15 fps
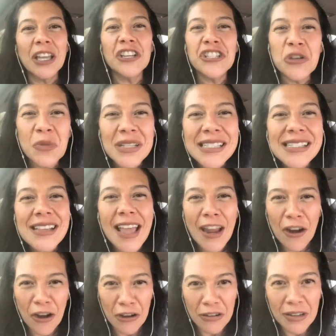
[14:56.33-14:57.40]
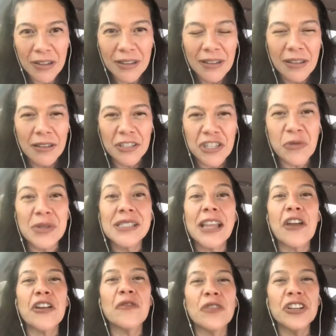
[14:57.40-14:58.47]
because she was scared. She
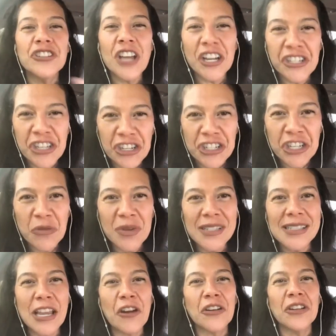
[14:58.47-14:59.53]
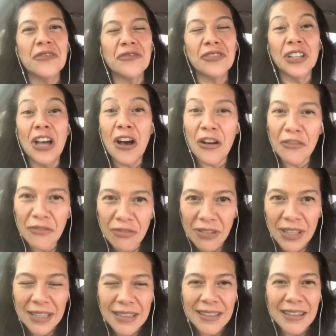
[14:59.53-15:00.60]
was scared of rejection. She was scared of love,